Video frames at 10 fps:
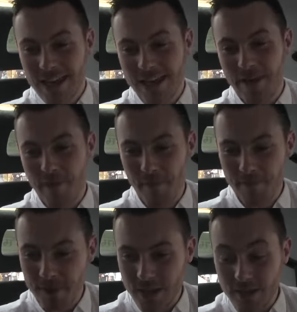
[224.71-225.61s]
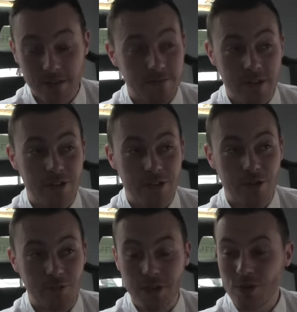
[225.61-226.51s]
It'll near
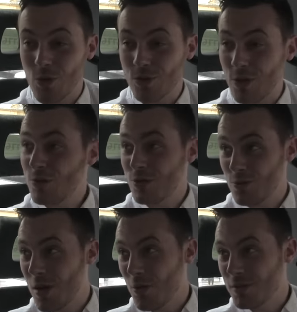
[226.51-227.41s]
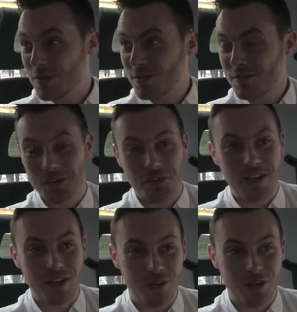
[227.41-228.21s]
enough be sold out as well, which is great.